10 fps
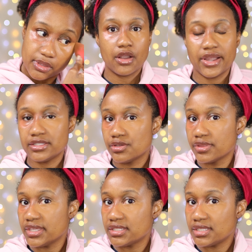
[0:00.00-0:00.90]
All right, so
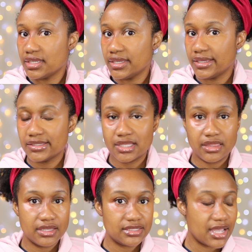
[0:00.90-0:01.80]
this is
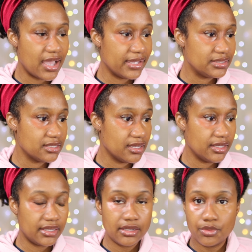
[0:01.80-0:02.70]
this eye
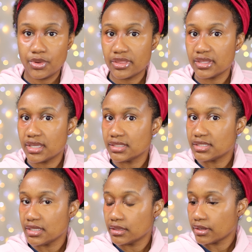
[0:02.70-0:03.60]
done with the
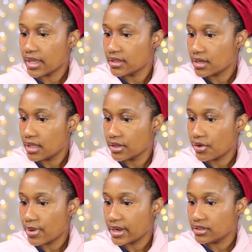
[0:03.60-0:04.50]
concealer and the color
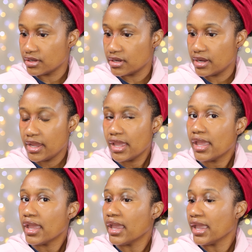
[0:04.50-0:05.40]
corrector.
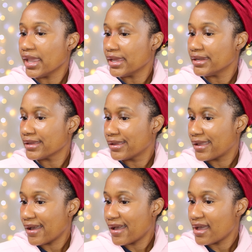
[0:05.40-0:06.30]
And
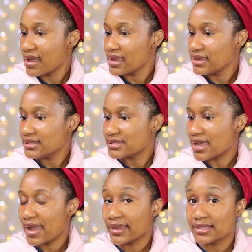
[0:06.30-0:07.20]
guys,
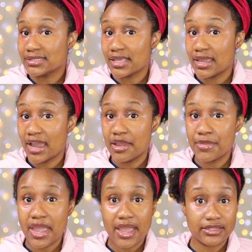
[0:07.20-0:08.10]
I can say I'm
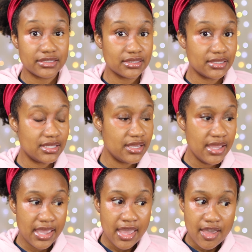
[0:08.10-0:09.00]
actually
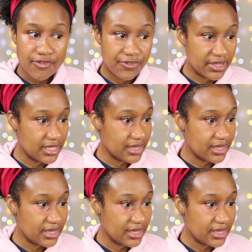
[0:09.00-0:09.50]
feeling